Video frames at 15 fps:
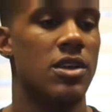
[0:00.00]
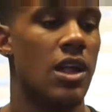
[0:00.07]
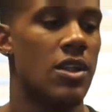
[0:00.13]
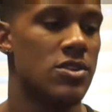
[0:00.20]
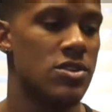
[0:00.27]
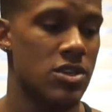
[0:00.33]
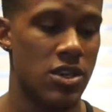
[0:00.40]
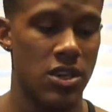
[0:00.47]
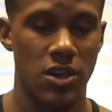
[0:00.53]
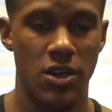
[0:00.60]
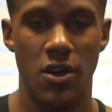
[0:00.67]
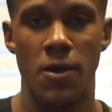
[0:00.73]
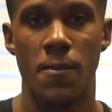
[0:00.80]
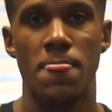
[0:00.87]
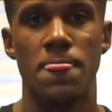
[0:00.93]
a
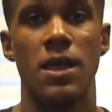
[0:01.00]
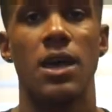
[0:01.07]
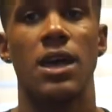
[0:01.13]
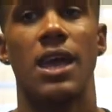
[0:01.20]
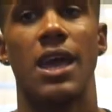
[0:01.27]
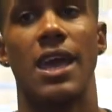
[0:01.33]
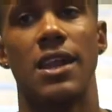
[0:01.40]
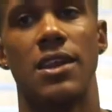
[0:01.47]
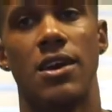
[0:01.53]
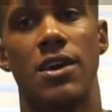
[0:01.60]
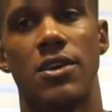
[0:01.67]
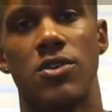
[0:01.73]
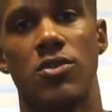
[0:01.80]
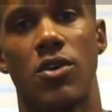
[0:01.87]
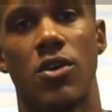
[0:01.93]
year, and
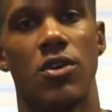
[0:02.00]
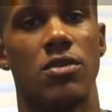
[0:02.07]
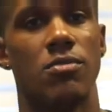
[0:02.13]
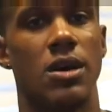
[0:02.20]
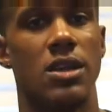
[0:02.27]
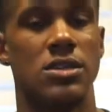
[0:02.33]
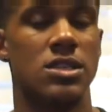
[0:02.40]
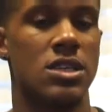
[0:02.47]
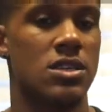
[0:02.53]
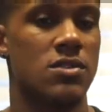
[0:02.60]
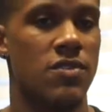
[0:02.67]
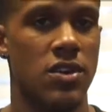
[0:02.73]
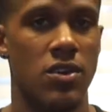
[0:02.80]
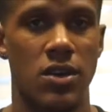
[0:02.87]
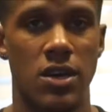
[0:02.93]
you earn about a
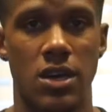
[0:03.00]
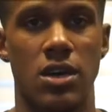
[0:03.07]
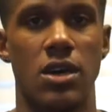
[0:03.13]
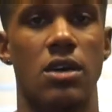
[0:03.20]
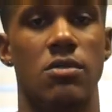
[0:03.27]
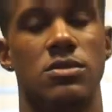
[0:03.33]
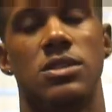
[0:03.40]
6-figure income.